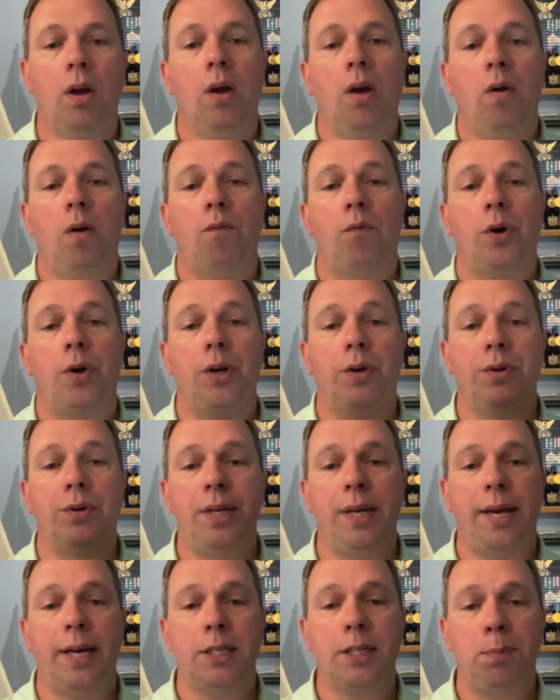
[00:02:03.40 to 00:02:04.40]
For your
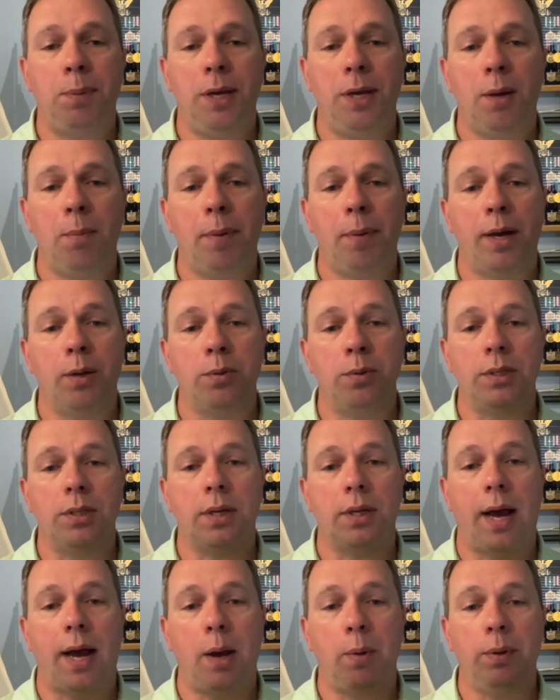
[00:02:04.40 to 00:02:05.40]
TSP
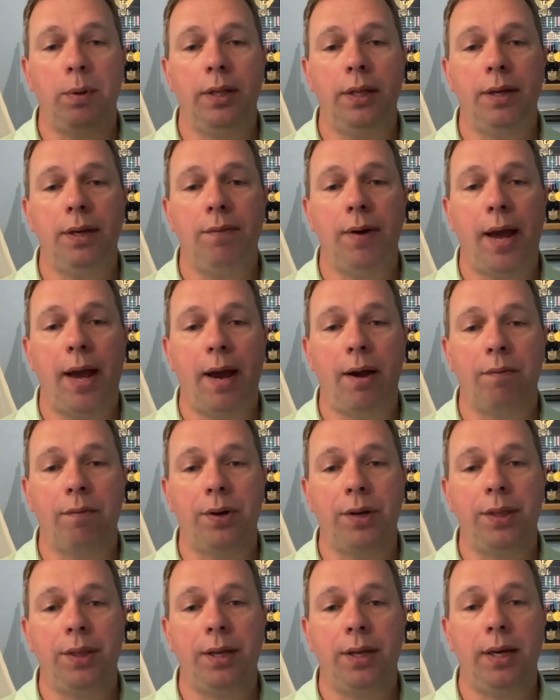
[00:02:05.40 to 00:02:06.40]
amounts, I would leave
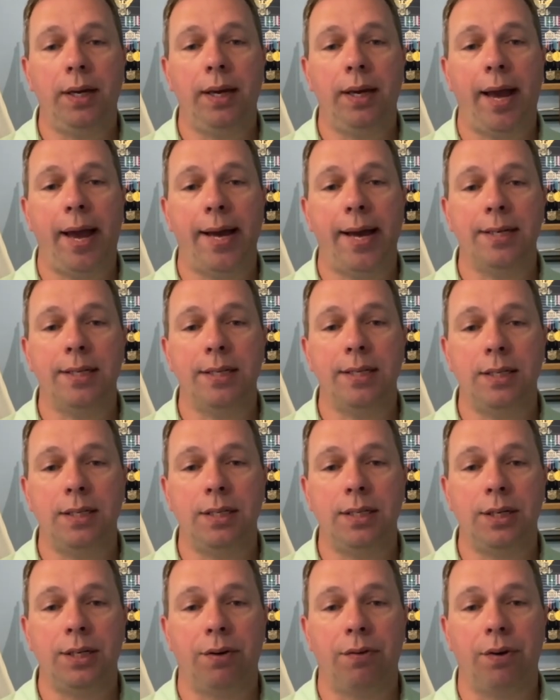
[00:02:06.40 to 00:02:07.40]
everything at
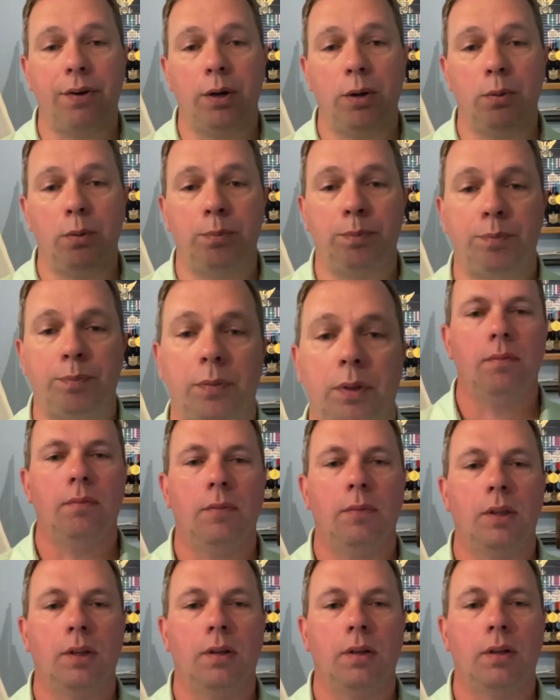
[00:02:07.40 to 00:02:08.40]
0.
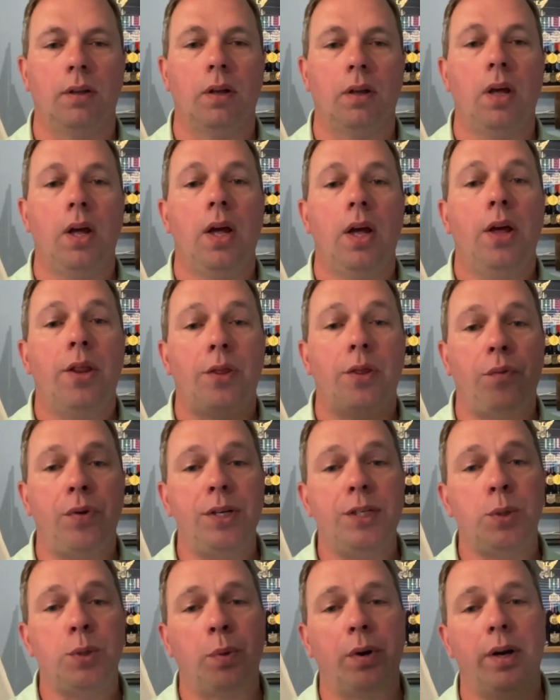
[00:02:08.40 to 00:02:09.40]
The
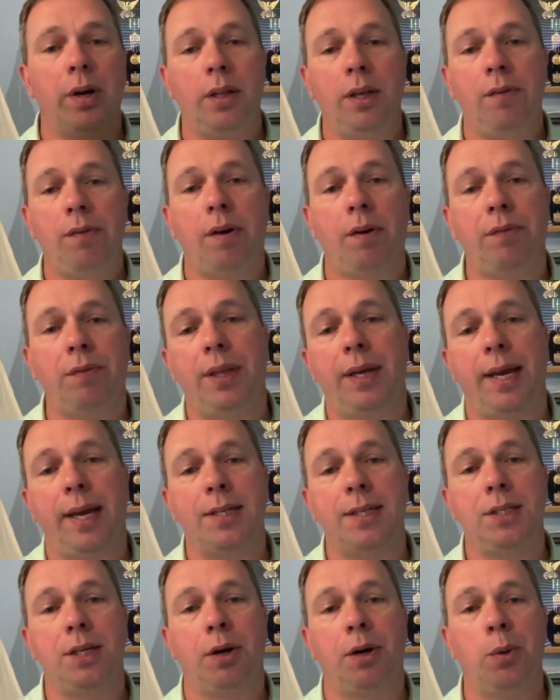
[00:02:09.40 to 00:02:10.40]
reason we're going to leave everything
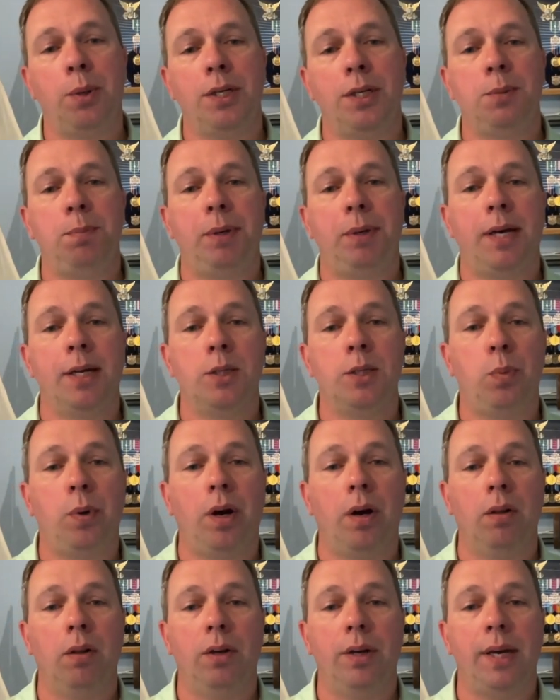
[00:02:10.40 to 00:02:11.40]
at 0 is because we
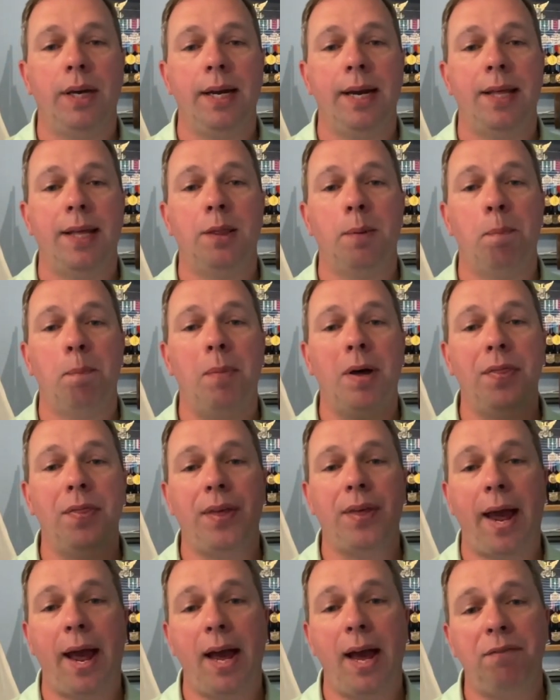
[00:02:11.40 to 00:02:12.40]
are looking at the month
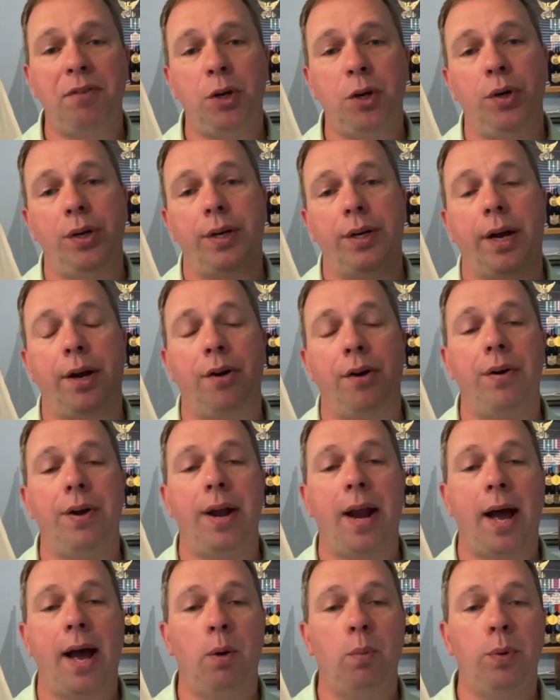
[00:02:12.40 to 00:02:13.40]
after you retire,
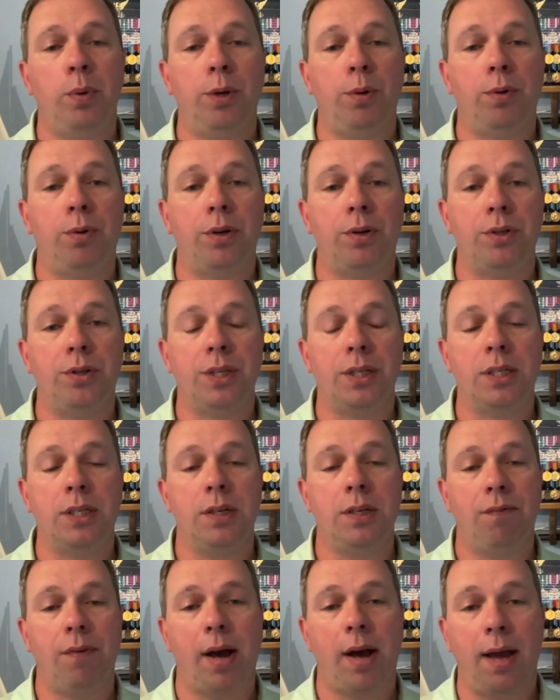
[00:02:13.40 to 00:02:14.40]
not when you turn
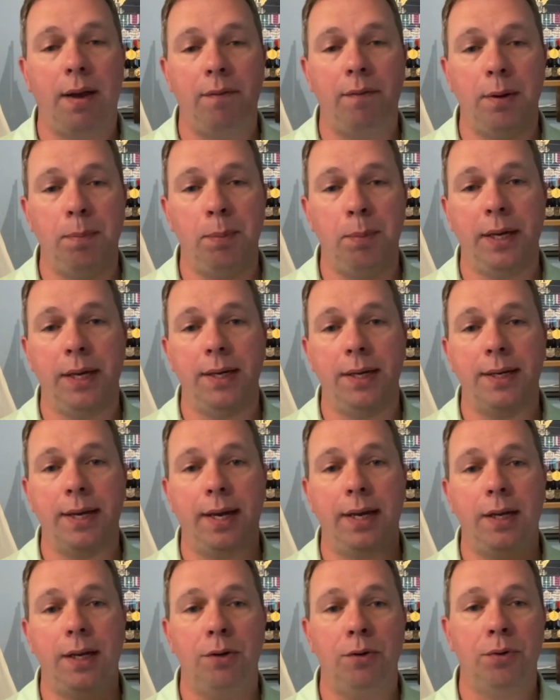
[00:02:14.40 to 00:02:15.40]
65 and begin
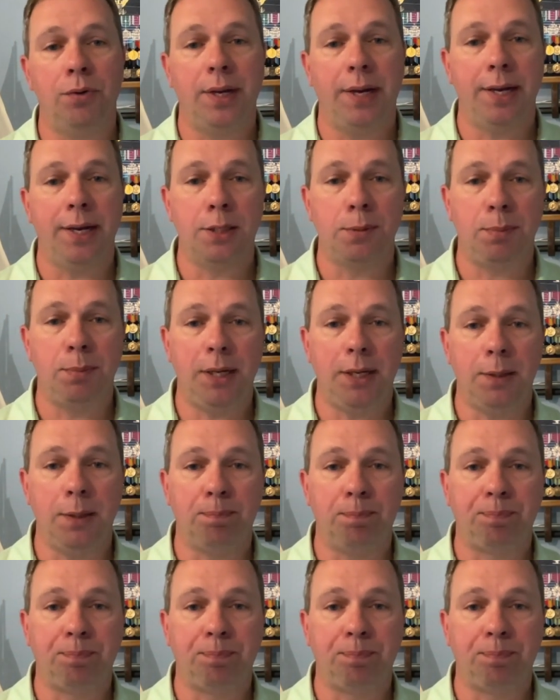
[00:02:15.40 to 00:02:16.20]
taking your TSP.